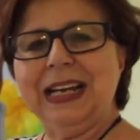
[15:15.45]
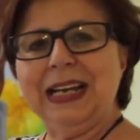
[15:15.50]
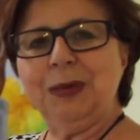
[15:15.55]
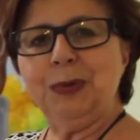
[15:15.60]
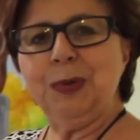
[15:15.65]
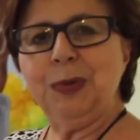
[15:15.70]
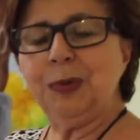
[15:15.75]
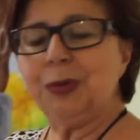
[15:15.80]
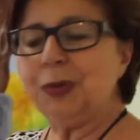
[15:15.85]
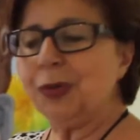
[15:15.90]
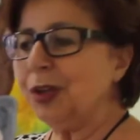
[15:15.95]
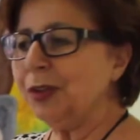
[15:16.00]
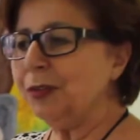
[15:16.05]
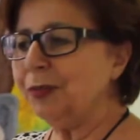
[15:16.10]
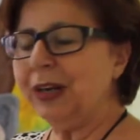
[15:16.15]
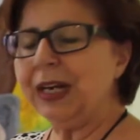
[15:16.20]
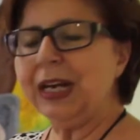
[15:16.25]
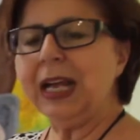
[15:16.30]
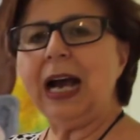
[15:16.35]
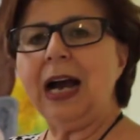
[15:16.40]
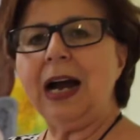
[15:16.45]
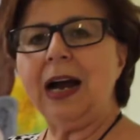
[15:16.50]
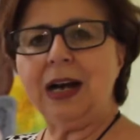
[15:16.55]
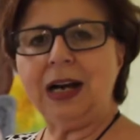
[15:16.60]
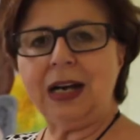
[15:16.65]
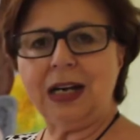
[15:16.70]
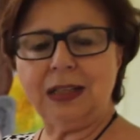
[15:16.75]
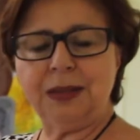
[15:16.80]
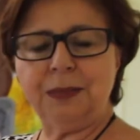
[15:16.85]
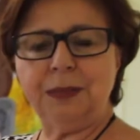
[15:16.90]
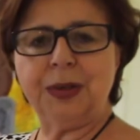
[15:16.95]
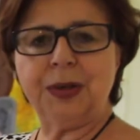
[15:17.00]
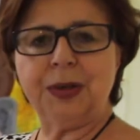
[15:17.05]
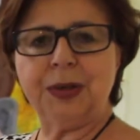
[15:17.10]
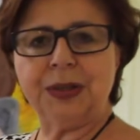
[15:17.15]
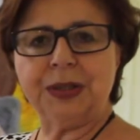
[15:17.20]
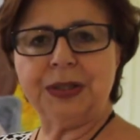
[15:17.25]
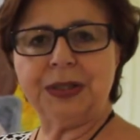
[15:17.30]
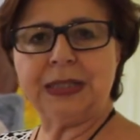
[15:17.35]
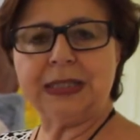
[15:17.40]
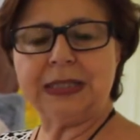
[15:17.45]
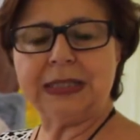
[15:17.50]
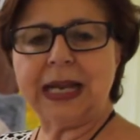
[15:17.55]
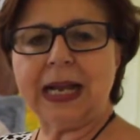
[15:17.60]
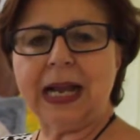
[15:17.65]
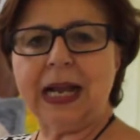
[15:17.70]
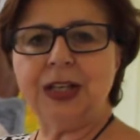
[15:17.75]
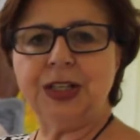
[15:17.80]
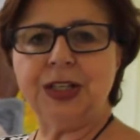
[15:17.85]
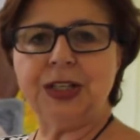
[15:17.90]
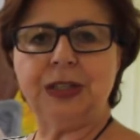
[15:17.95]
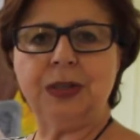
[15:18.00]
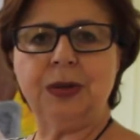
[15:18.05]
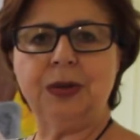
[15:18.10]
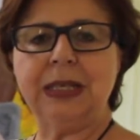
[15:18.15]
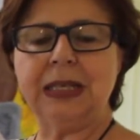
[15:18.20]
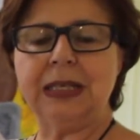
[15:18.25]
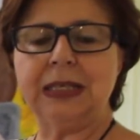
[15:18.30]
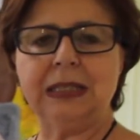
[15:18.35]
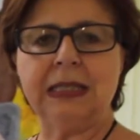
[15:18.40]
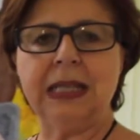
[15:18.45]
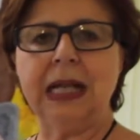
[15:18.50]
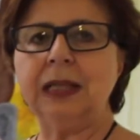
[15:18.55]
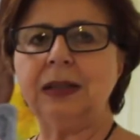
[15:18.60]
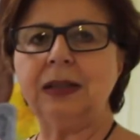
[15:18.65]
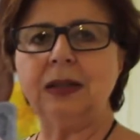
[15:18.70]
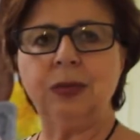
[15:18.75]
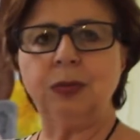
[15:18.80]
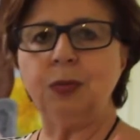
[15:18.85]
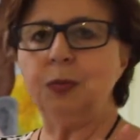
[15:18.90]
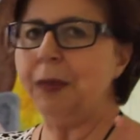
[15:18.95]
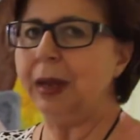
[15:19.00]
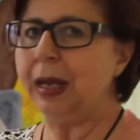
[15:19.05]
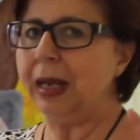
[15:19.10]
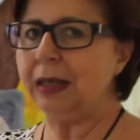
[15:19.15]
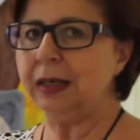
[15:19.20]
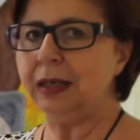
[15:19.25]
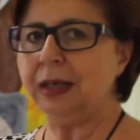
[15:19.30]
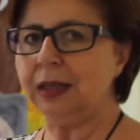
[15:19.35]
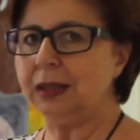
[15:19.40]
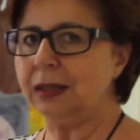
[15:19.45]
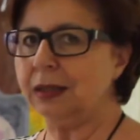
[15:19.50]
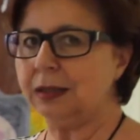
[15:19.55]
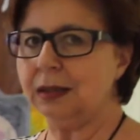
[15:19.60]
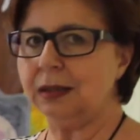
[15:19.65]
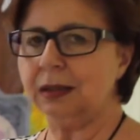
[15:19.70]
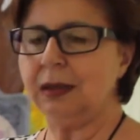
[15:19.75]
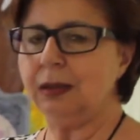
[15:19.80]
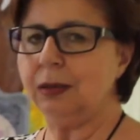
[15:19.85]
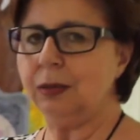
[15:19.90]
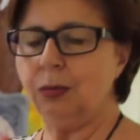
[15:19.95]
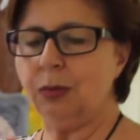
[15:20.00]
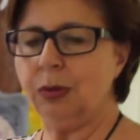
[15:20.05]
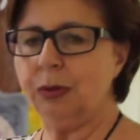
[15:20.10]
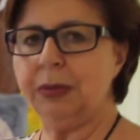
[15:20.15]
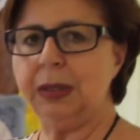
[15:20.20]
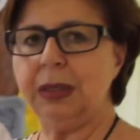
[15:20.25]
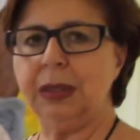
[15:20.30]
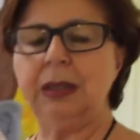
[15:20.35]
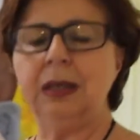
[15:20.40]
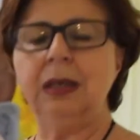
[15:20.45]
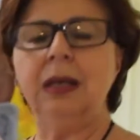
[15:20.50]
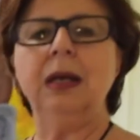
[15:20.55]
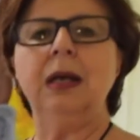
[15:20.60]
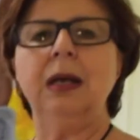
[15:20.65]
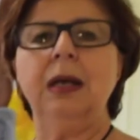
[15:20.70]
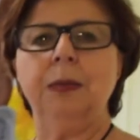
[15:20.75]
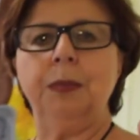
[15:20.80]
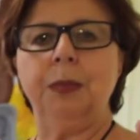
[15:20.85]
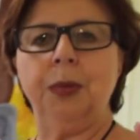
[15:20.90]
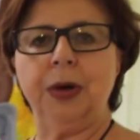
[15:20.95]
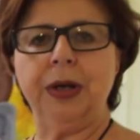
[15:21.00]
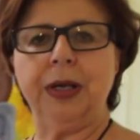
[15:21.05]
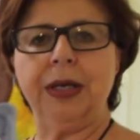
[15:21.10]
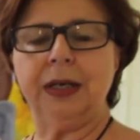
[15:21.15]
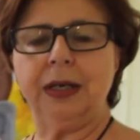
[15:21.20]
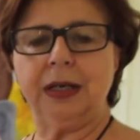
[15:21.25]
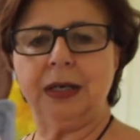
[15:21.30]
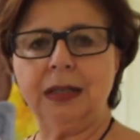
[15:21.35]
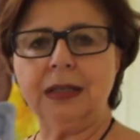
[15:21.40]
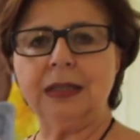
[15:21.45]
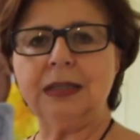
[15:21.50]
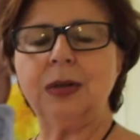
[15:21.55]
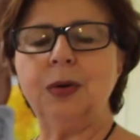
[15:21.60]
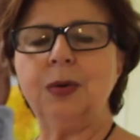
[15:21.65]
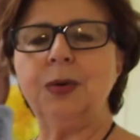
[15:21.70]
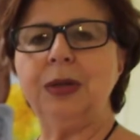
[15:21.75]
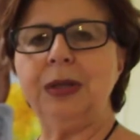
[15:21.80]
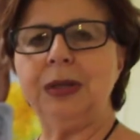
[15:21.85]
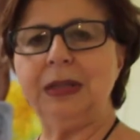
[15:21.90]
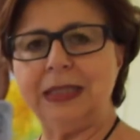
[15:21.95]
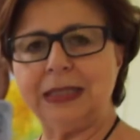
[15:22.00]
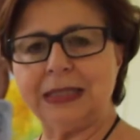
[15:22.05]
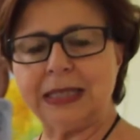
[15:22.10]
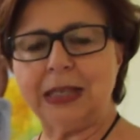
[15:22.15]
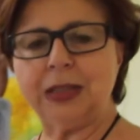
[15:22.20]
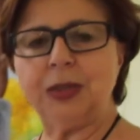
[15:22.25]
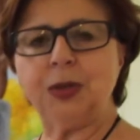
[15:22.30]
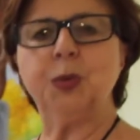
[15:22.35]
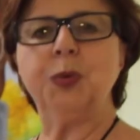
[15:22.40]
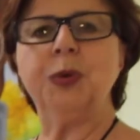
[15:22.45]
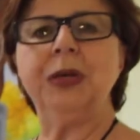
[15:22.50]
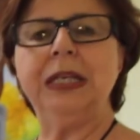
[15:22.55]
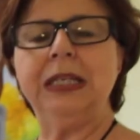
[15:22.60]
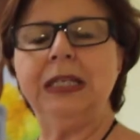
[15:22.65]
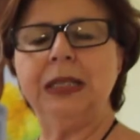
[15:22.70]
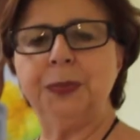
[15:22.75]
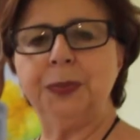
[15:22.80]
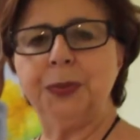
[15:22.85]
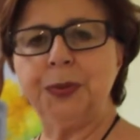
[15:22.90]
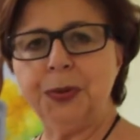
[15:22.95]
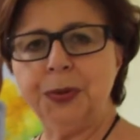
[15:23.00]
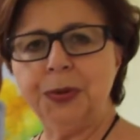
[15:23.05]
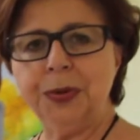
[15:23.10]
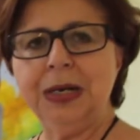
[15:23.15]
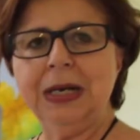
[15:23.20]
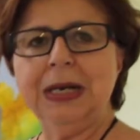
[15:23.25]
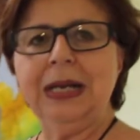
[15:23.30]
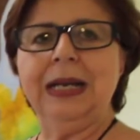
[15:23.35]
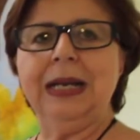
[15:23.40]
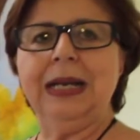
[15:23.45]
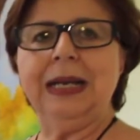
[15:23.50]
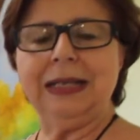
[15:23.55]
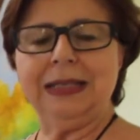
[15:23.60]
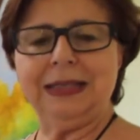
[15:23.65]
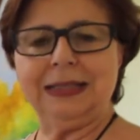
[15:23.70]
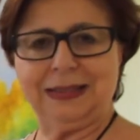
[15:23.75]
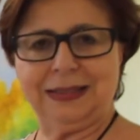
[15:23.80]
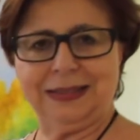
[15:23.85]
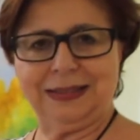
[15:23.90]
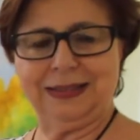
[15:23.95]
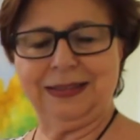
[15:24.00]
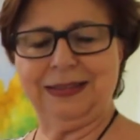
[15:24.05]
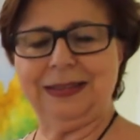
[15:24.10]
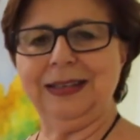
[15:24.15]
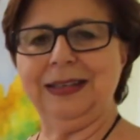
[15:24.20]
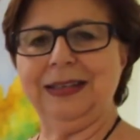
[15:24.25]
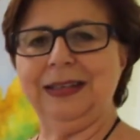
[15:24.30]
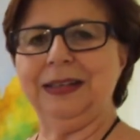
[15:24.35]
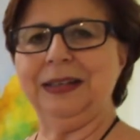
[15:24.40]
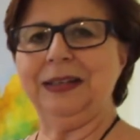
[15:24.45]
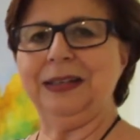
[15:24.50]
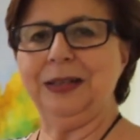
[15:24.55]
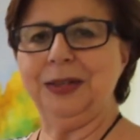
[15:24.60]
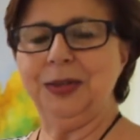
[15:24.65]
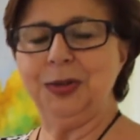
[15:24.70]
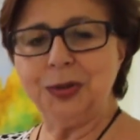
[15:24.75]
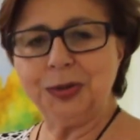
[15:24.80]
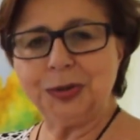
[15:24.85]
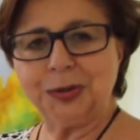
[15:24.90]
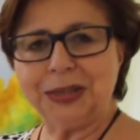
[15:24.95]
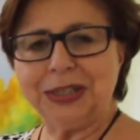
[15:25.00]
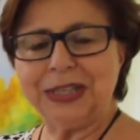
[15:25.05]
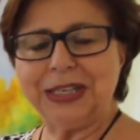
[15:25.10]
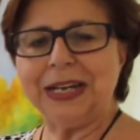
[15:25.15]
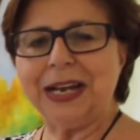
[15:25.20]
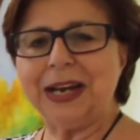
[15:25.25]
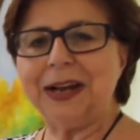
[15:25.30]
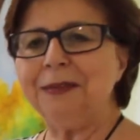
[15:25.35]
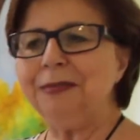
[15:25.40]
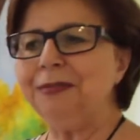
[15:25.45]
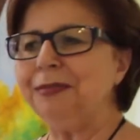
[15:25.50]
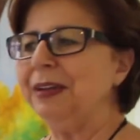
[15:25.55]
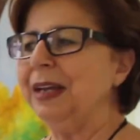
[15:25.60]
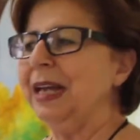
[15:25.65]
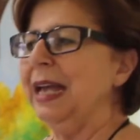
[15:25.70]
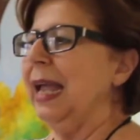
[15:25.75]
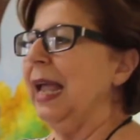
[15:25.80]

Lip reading: We thought very hard because the psychologist told us not men, girl, women, boy, girl. So we decided Winnie the Pooh is neutral enough.